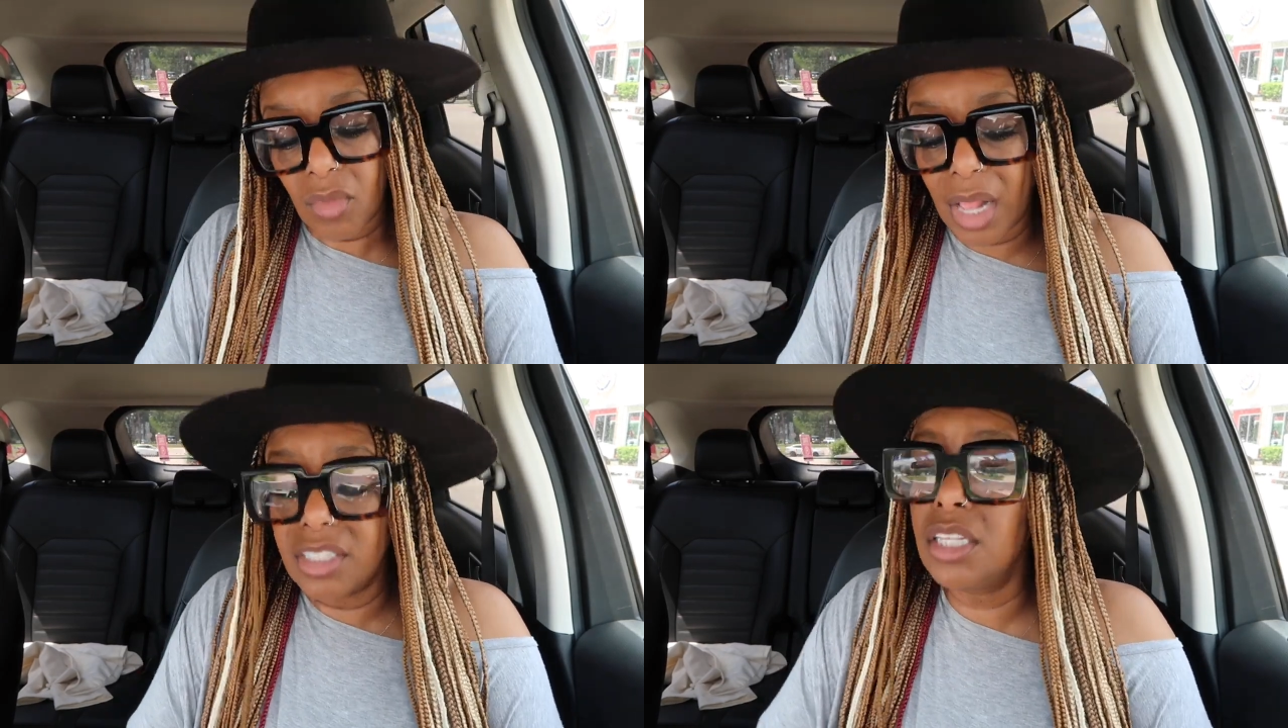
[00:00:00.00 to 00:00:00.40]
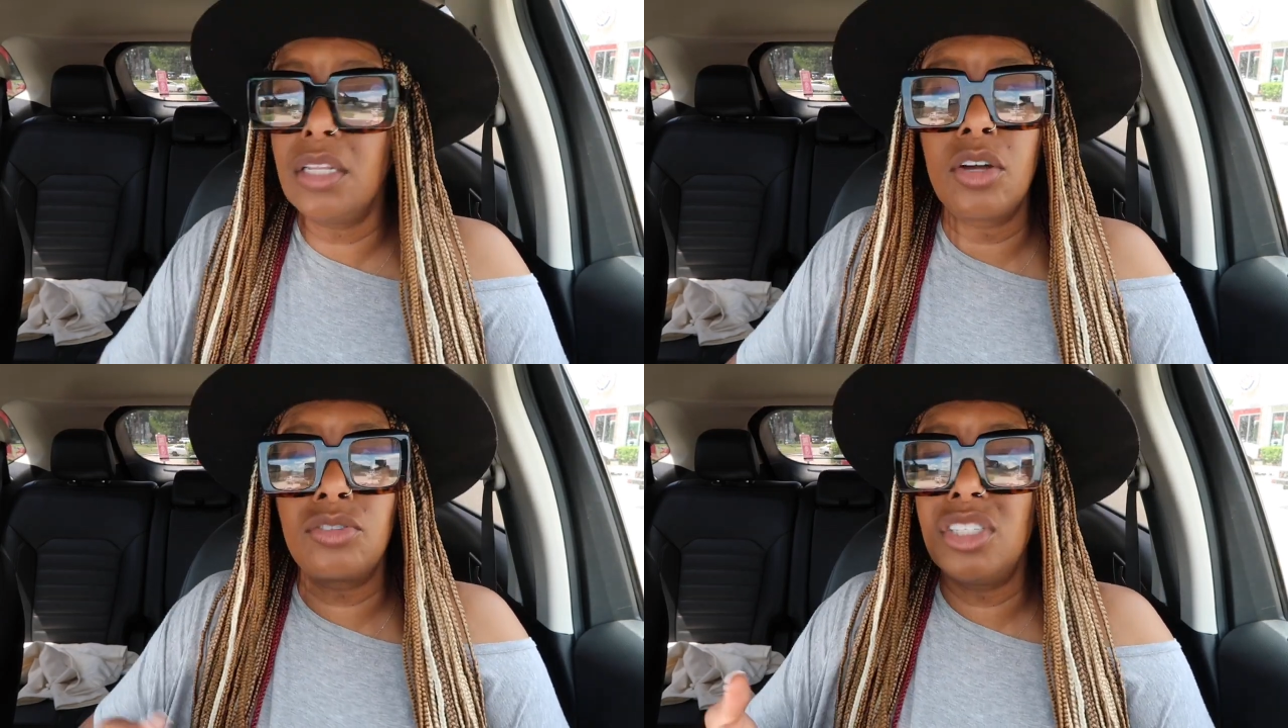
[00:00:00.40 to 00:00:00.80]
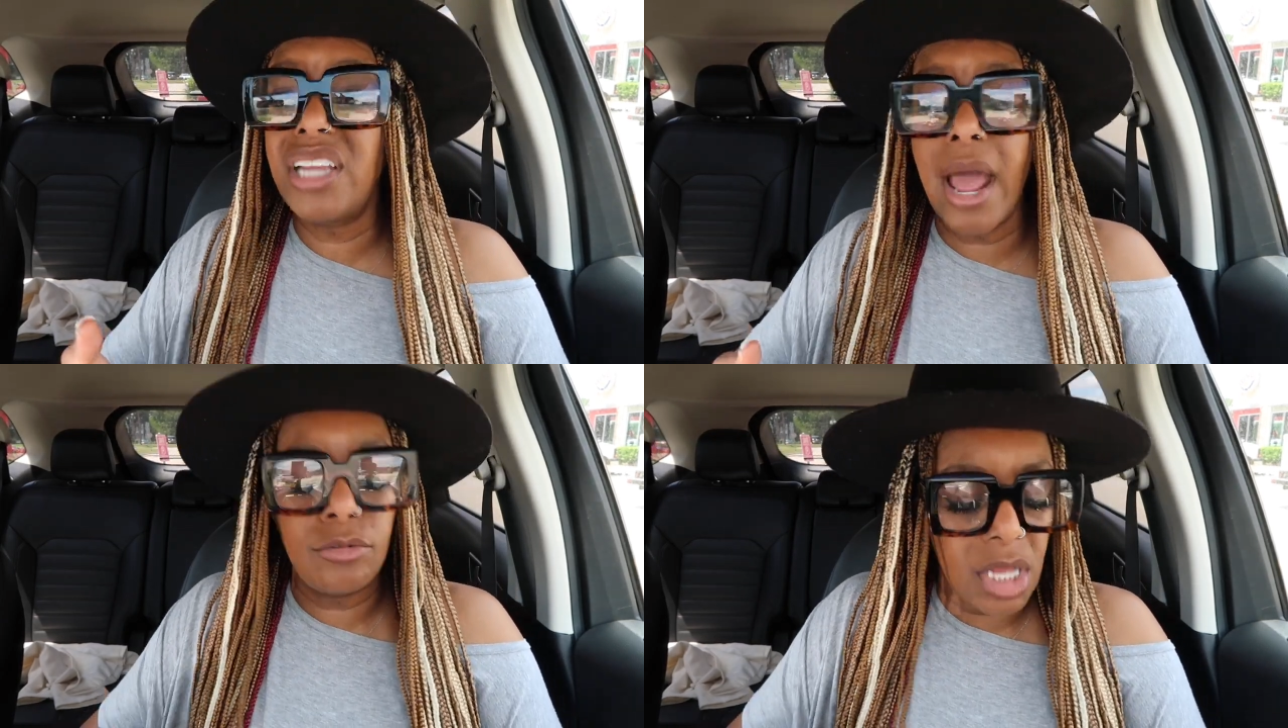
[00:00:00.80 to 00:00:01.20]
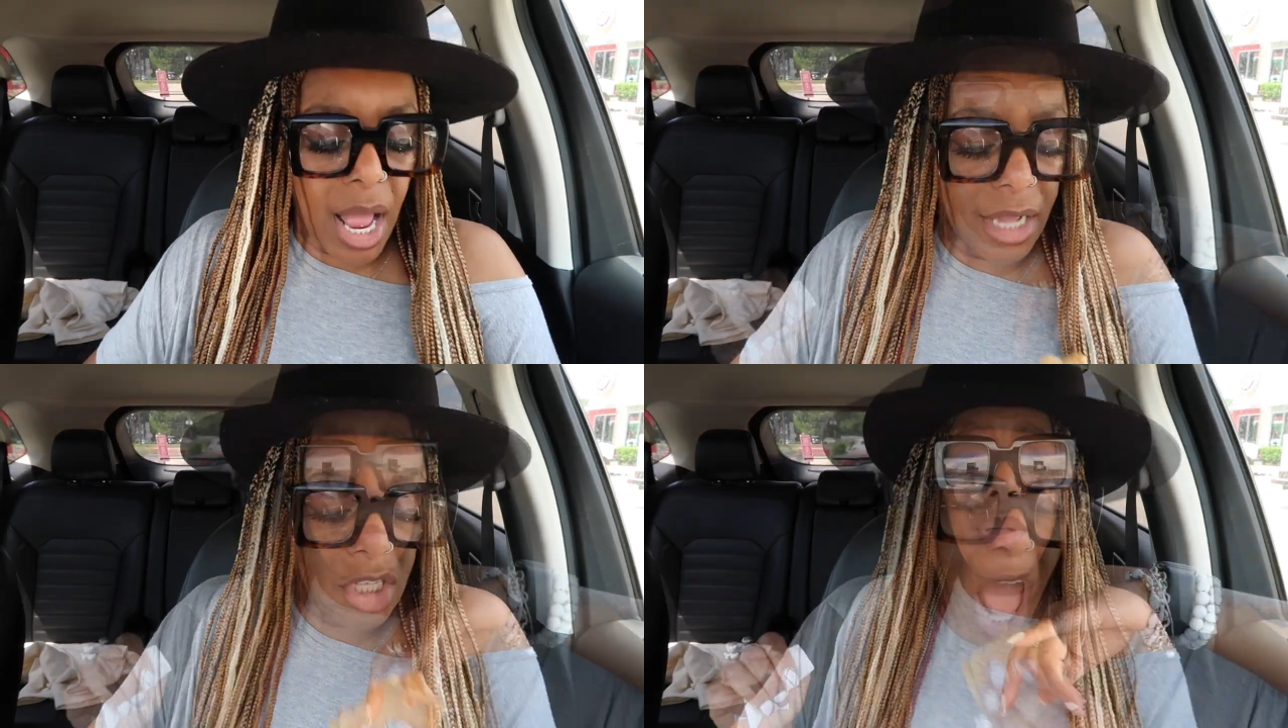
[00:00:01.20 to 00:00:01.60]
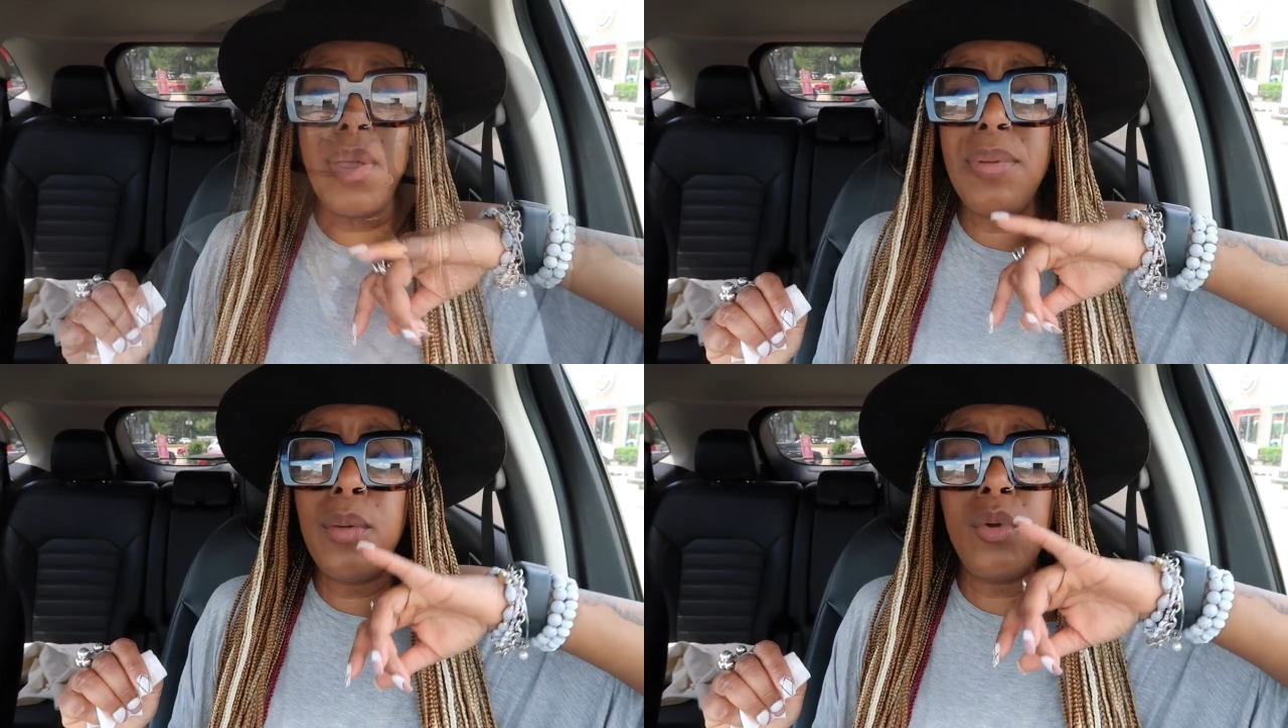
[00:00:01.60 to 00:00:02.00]
I did look to downsize. But
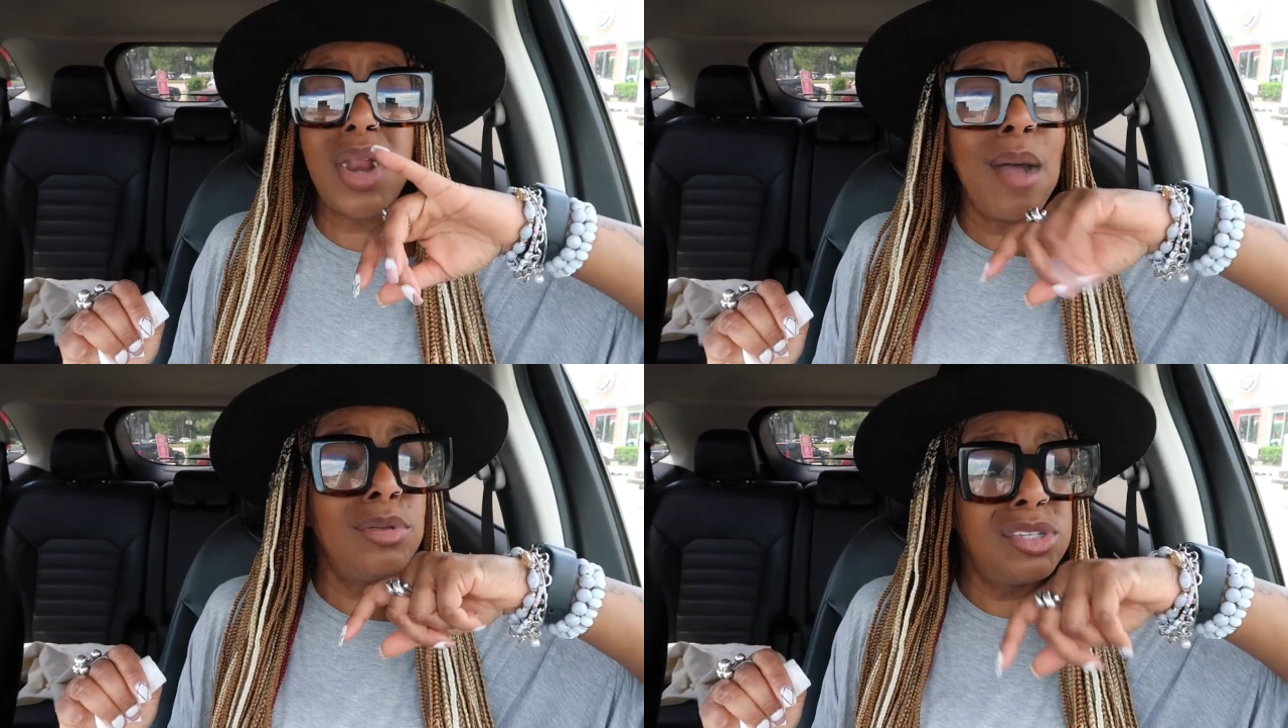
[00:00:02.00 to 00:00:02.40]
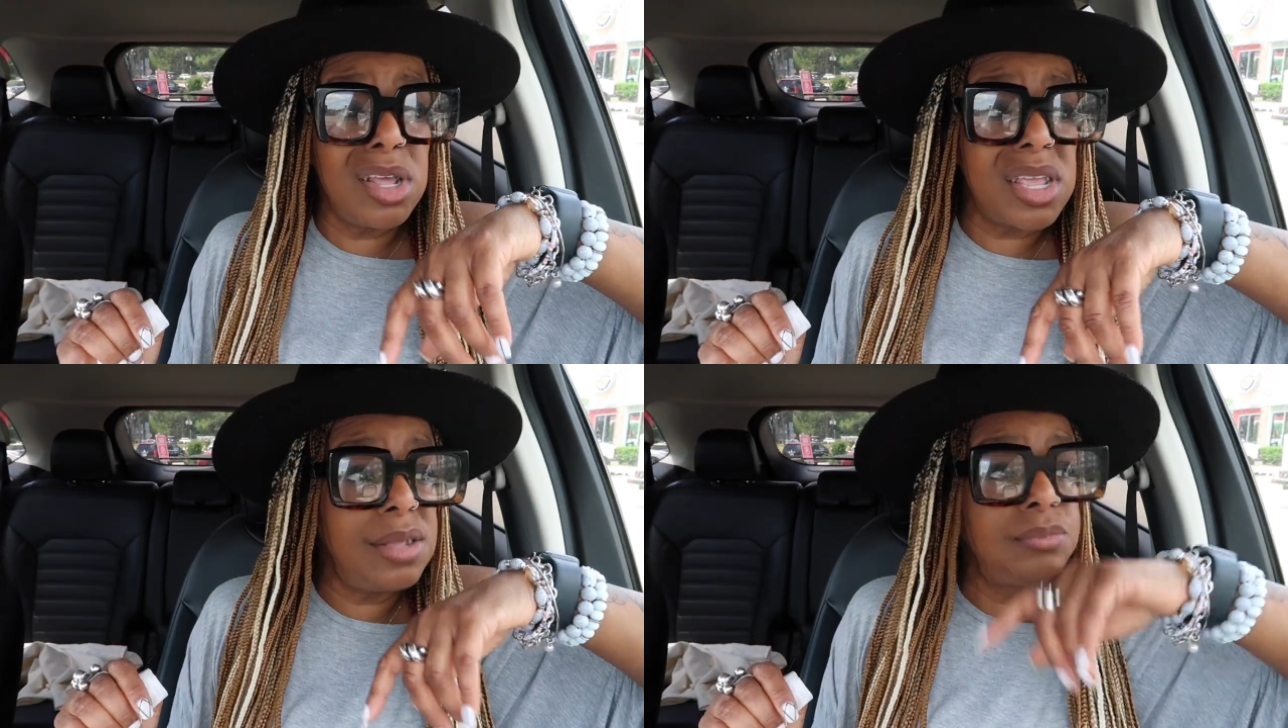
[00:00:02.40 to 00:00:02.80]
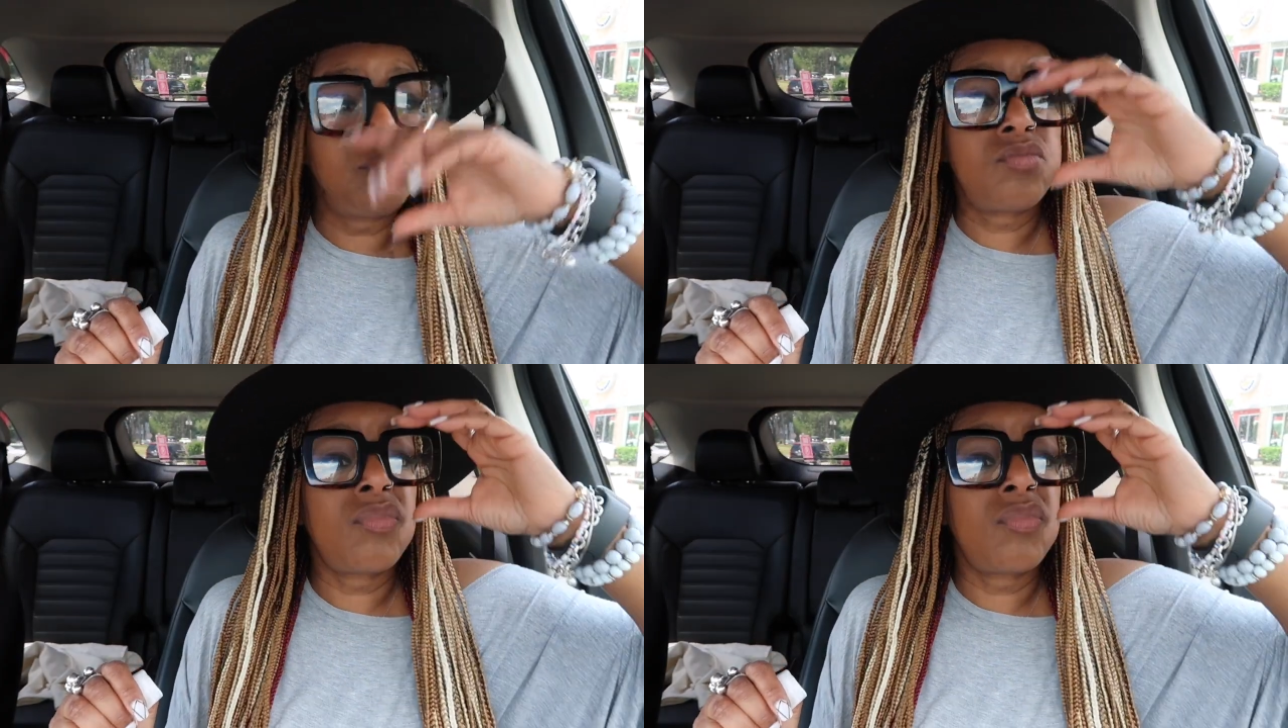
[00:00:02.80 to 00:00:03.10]
baby, when I was looking,